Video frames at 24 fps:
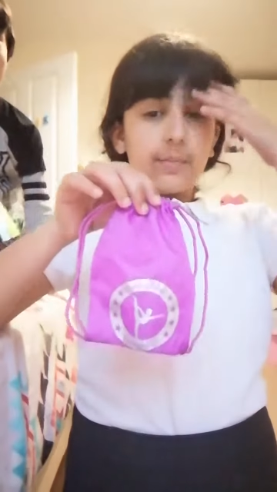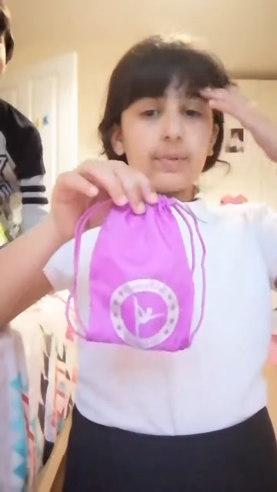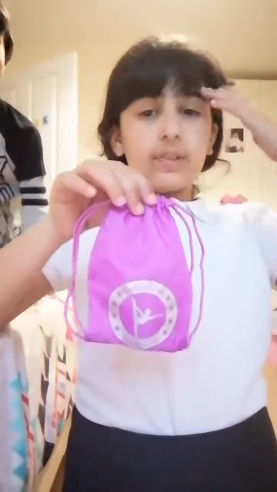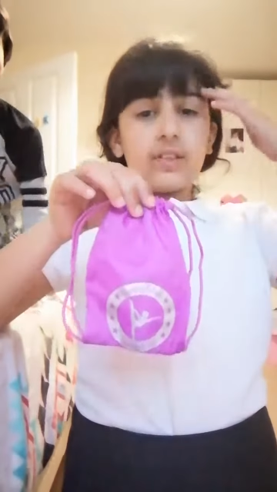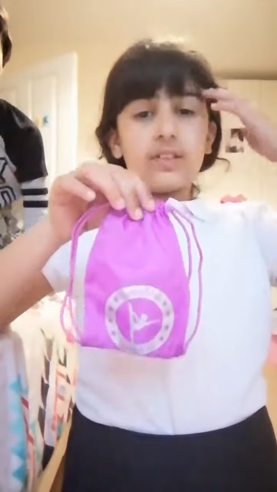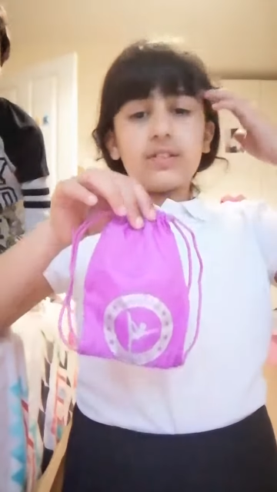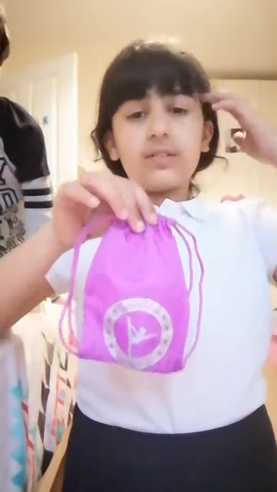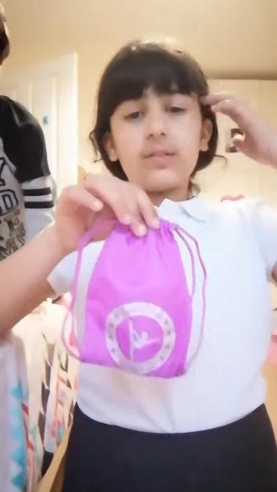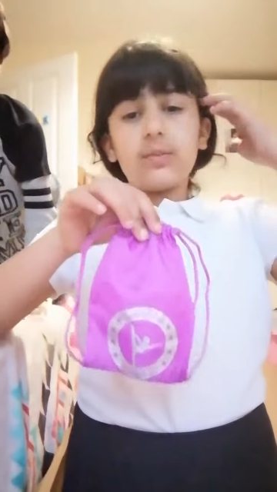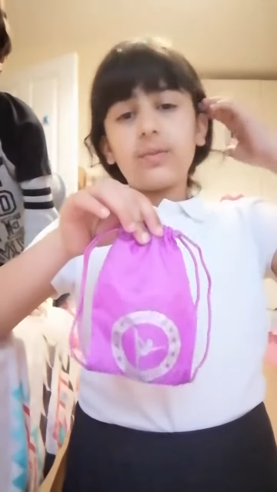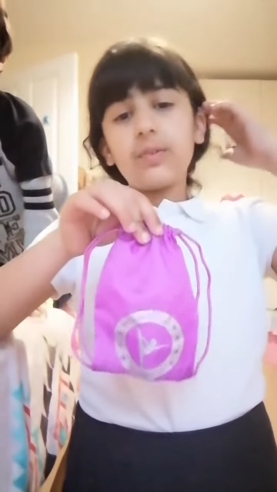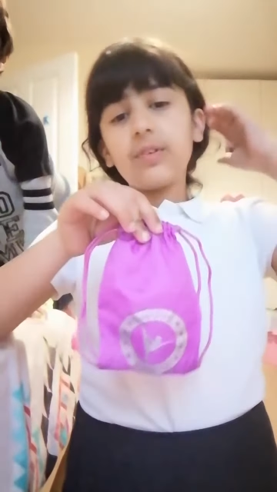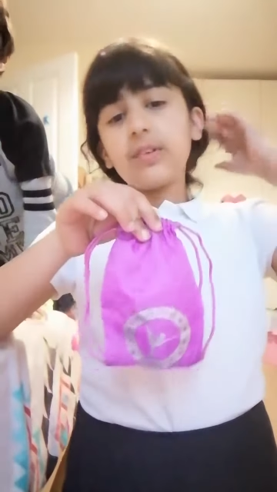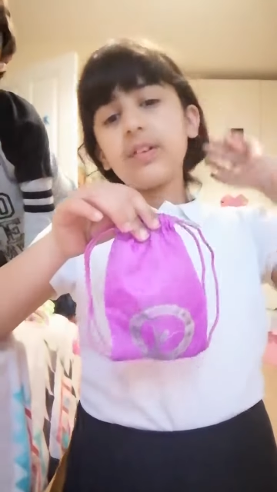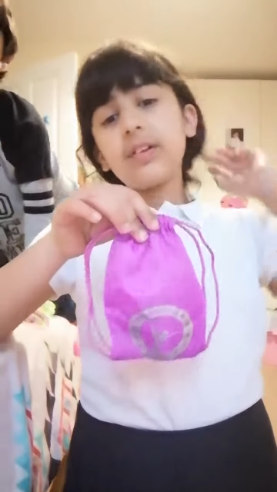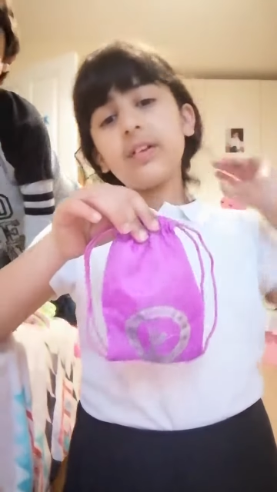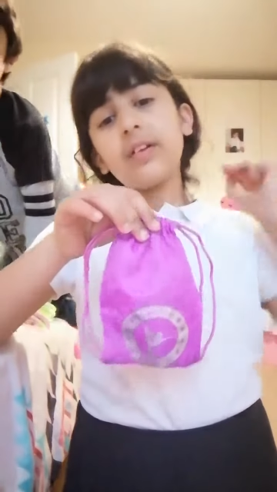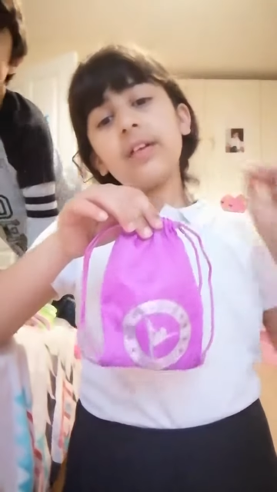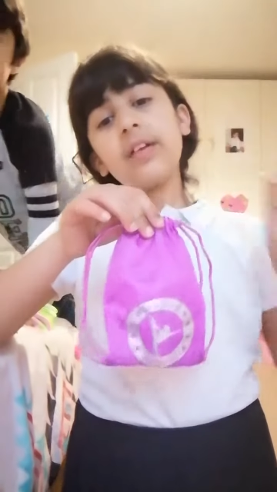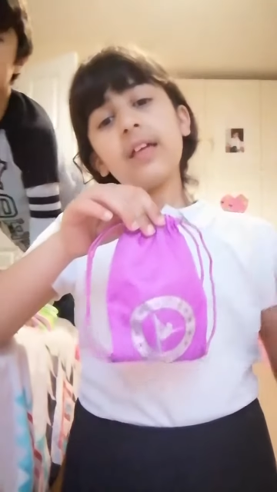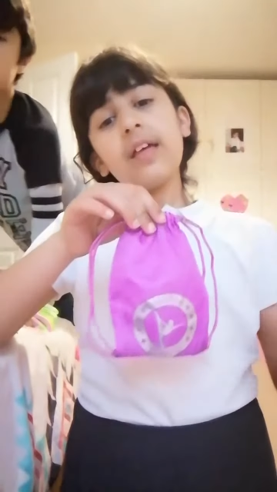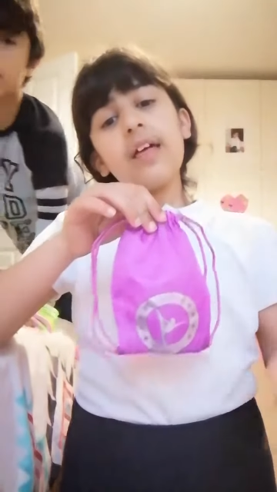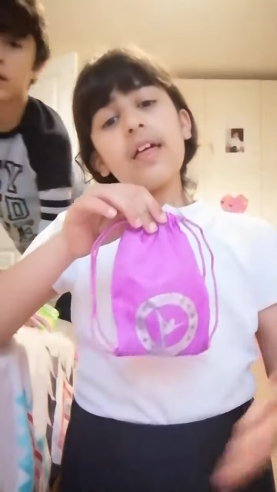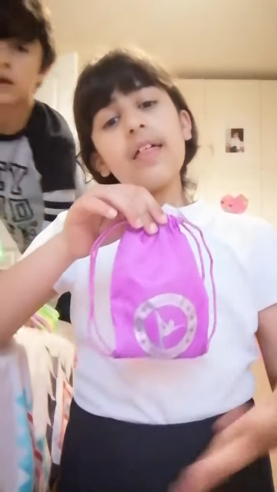but
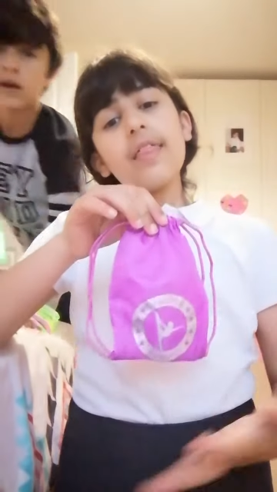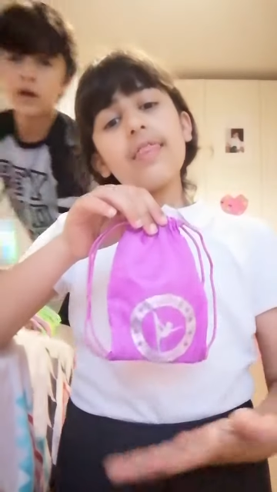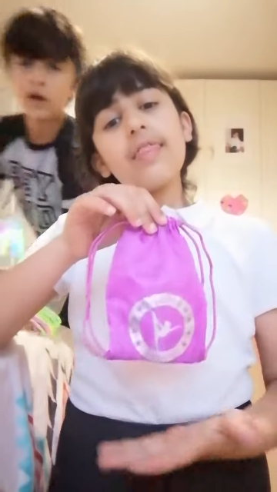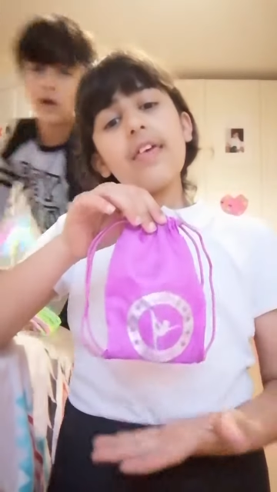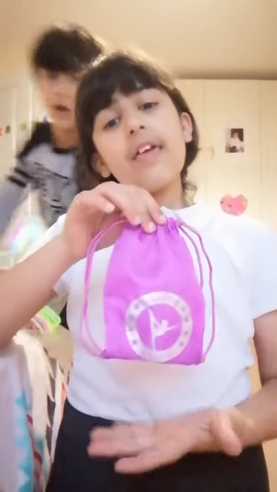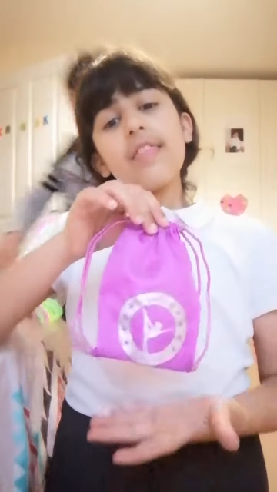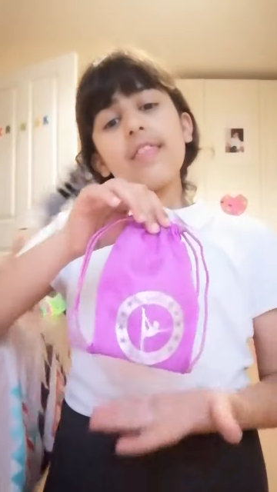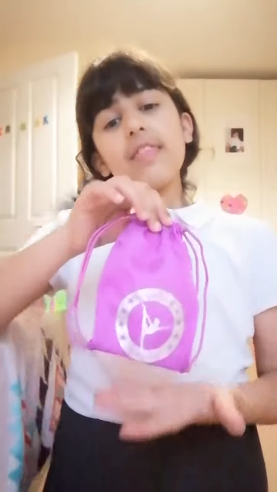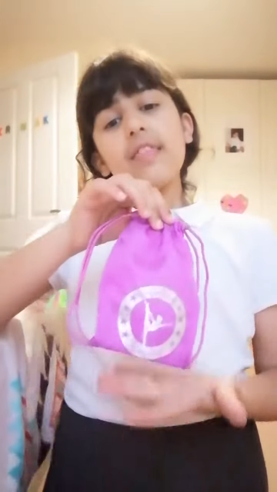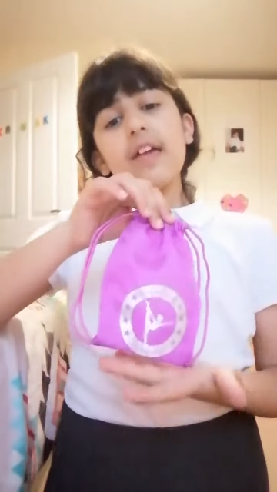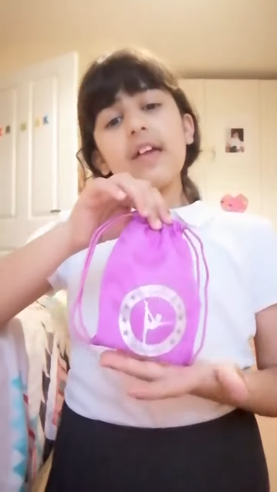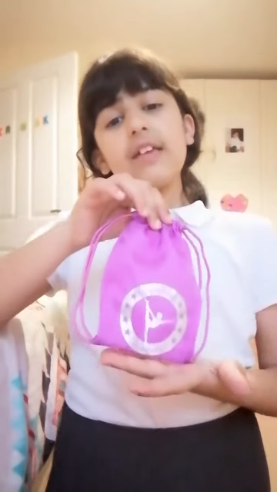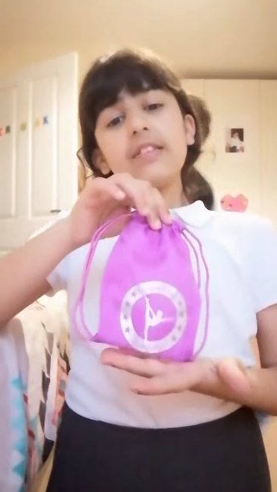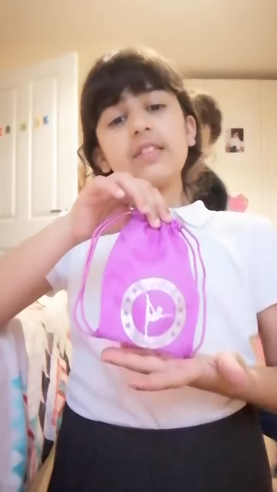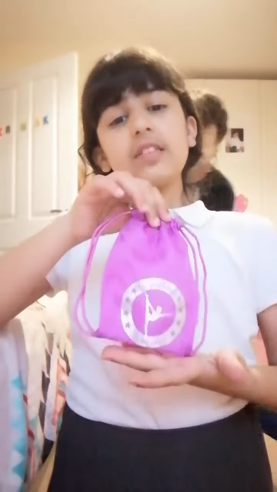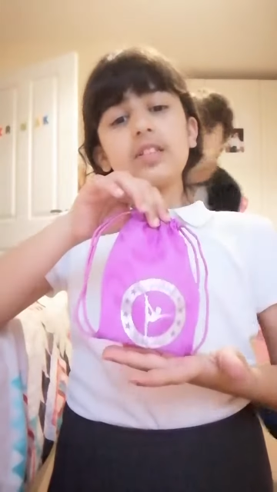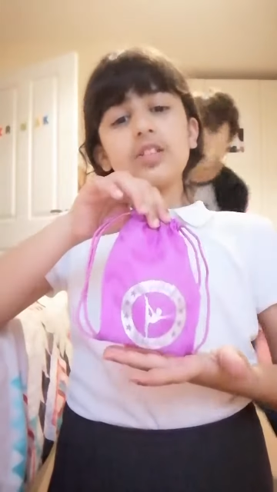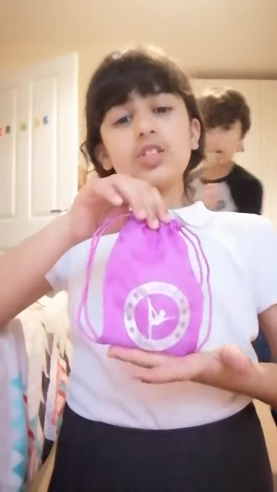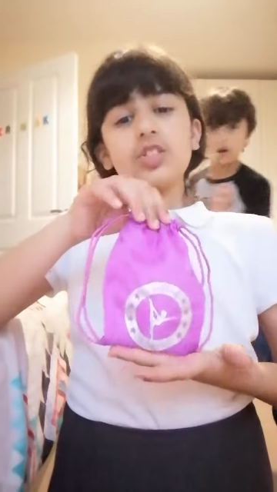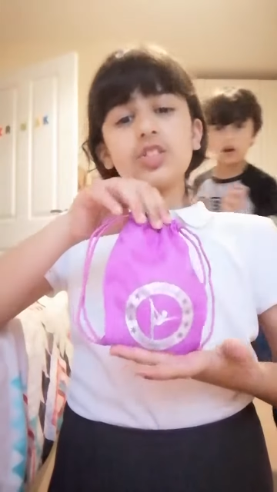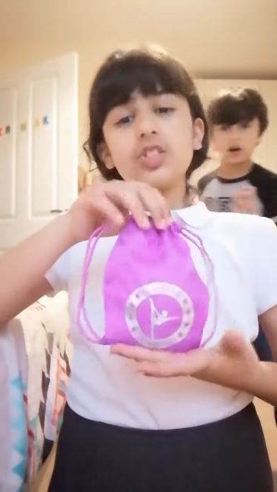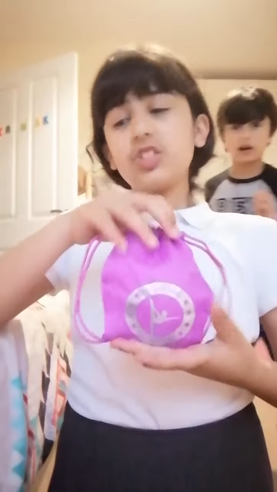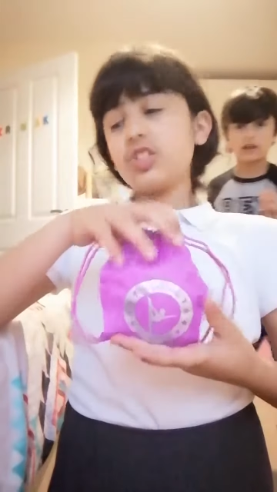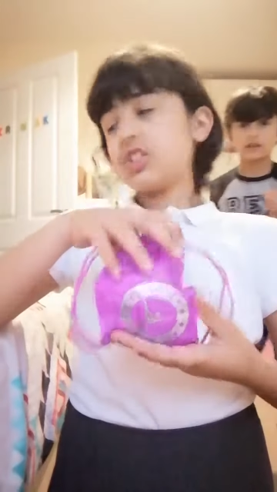Then there's
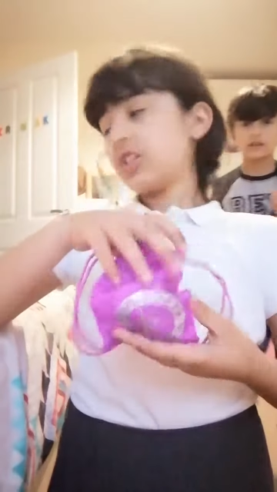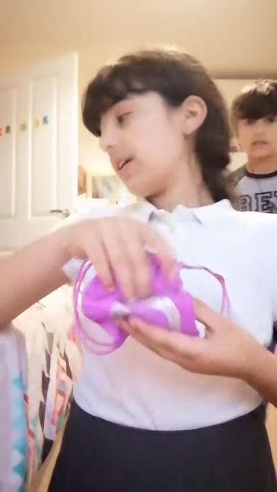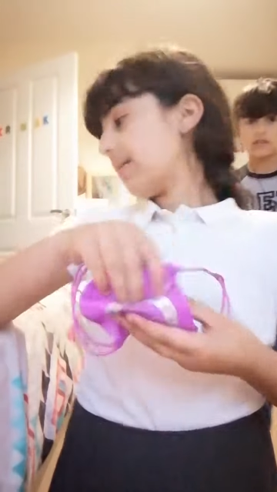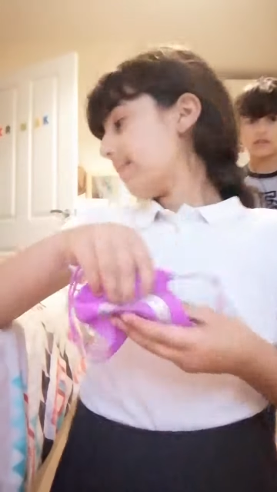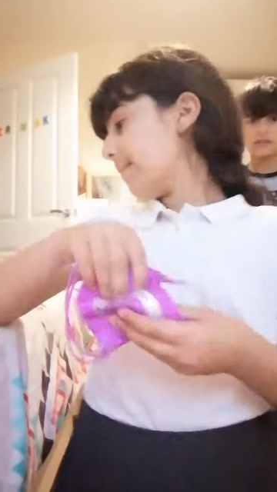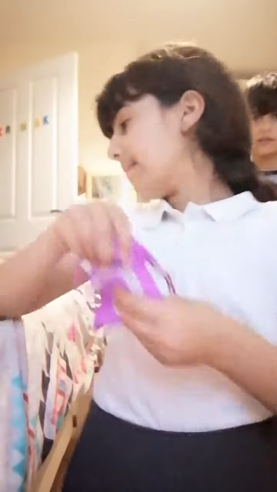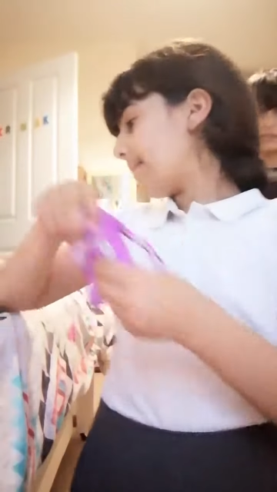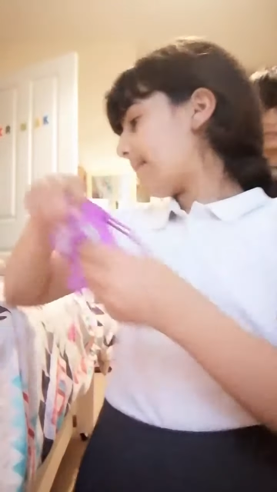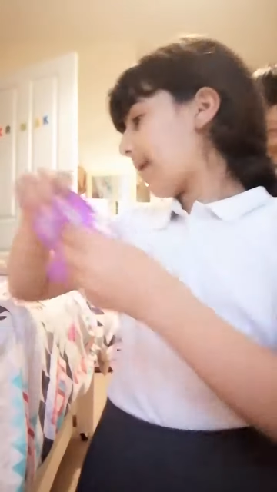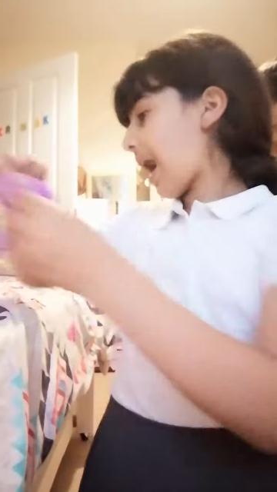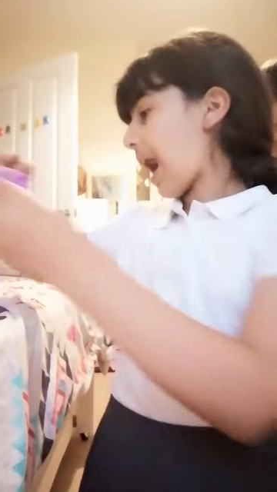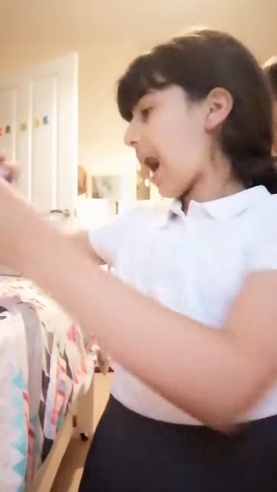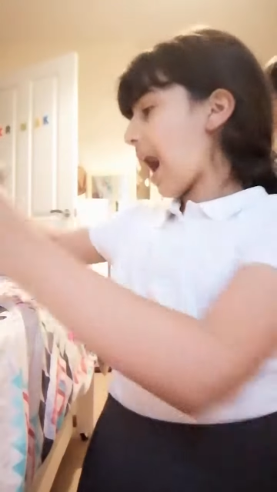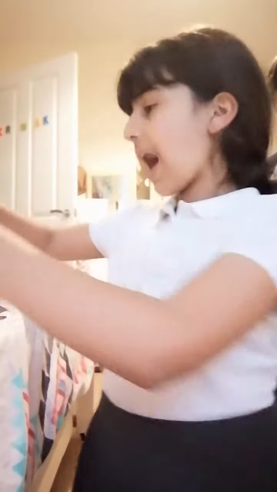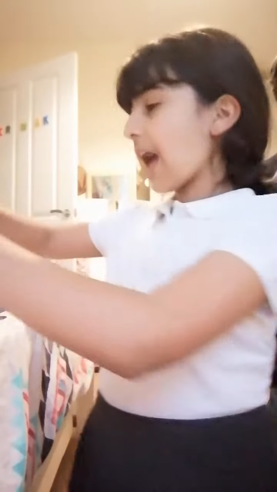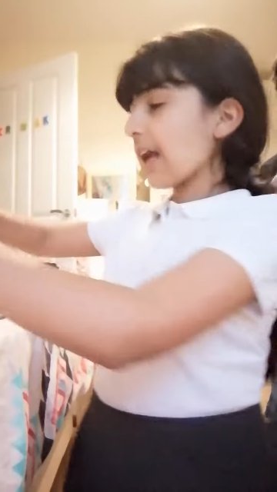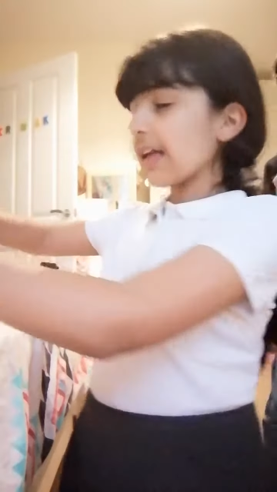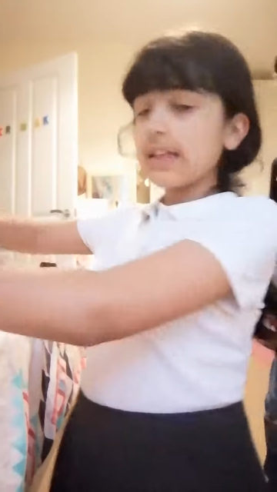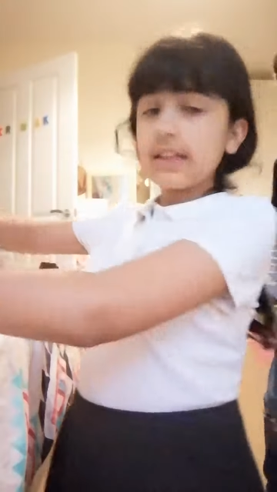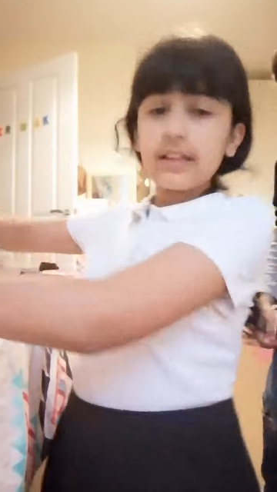this gym bag.